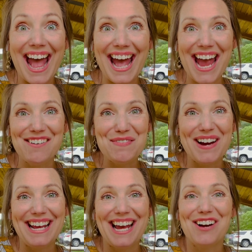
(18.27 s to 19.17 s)
Hey
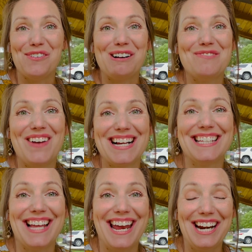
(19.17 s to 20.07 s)
everybody, and welcome back to
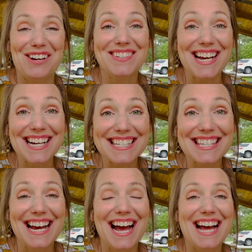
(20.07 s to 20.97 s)
Linin Up Ducks.
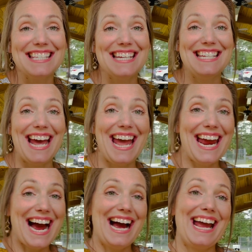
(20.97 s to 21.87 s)

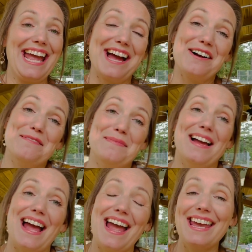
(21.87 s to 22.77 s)
Today I am
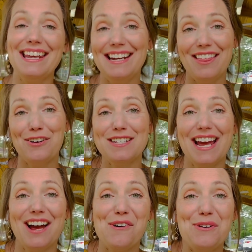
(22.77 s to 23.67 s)
in another
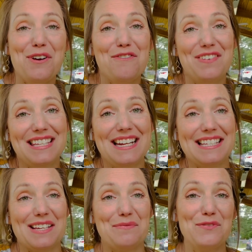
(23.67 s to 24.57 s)
town visiting
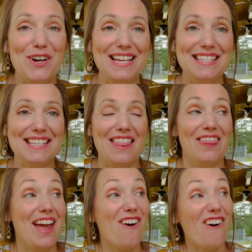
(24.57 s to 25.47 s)
some friends,
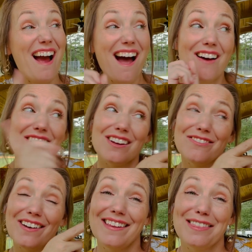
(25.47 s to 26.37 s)
and they are having
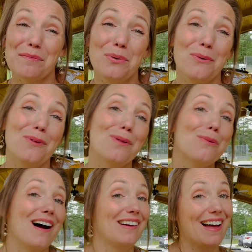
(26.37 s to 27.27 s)
fun at the pool
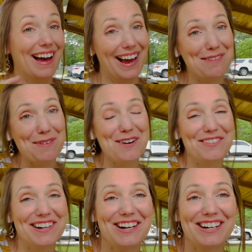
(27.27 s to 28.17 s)
while I am
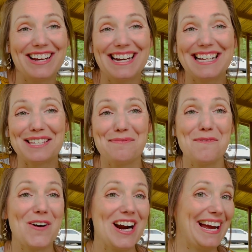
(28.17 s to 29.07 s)
over here getting some
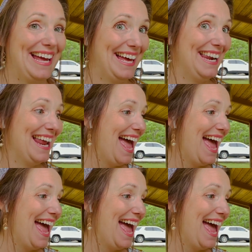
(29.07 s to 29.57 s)
work in.